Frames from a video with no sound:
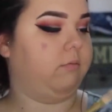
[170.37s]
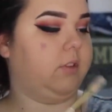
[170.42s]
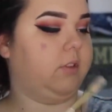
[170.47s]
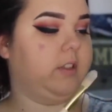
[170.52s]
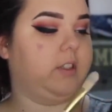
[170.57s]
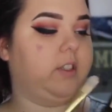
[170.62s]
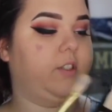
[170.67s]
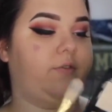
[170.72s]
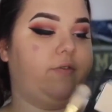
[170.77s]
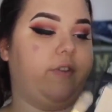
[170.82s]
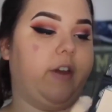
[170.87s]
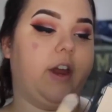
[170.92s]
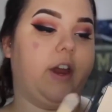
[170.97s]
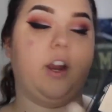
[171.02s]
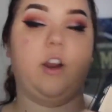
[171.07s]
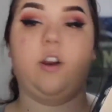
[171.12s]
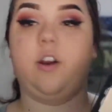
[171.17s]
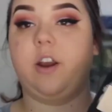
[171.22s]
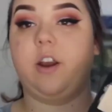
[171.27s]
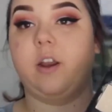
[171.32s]
It's
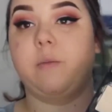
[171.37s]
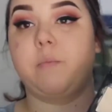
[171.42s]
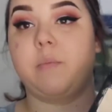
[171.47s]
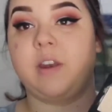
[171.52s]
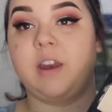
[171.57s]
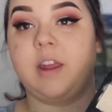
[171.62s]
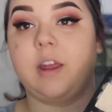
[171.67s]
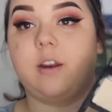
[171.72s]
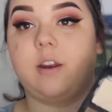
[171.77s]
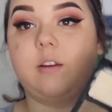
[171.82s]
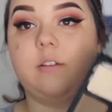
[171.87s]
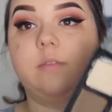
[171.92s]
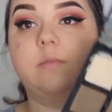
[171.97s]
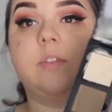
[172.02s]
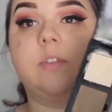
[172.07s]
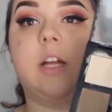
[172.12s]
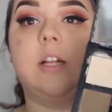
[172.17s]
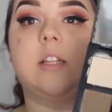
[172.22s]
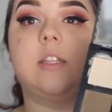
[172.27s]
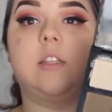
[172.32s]
Fair and Banana.
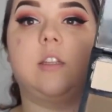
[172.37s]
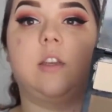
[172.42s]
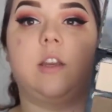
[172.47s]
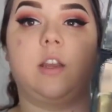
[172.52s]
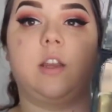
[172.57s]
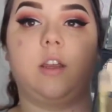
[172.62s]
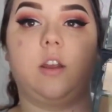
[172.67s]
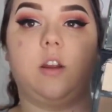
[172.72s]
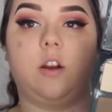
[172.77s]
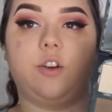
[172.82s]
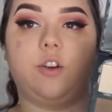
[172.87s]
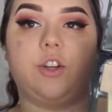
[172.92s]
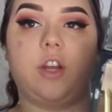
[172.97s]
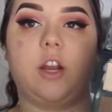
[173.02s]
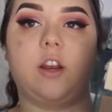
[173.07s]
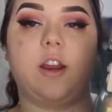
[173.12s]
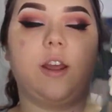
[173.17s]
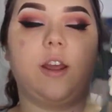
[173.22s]
That's the name or shade